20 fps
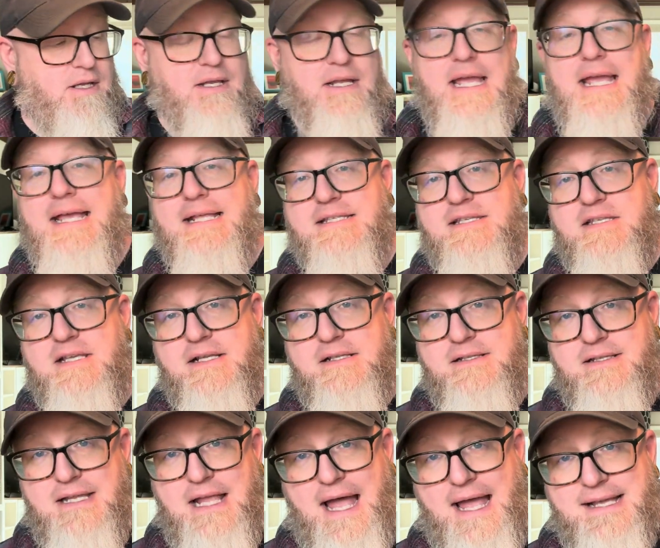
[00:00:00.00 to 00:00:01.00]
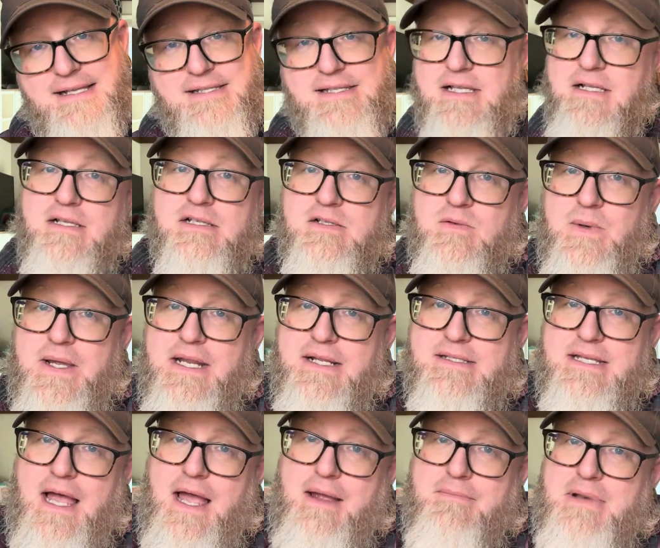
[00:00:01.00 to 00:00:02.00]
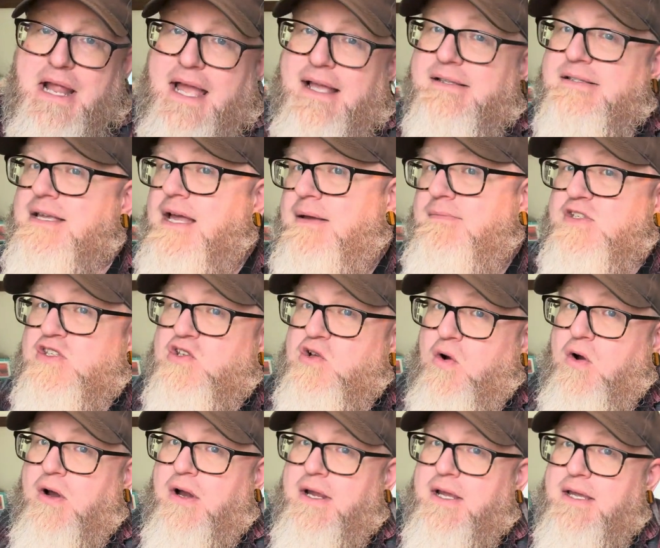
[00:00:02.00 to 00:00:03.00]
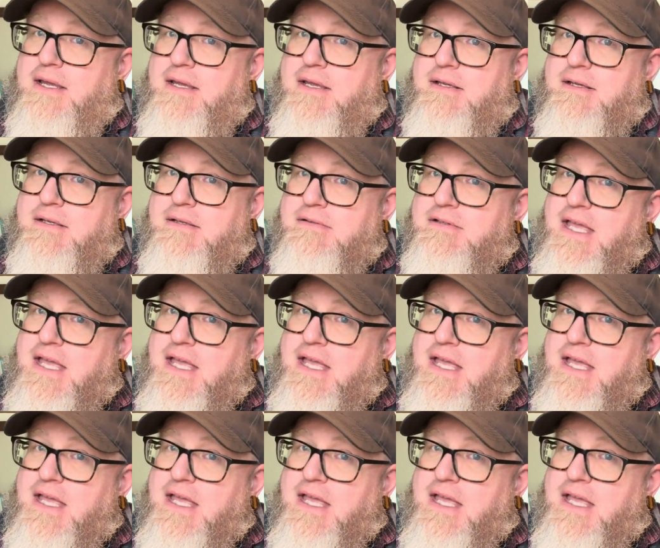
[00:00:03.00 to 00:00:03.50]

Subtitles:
It's a nice little sweetie time, nighttime story.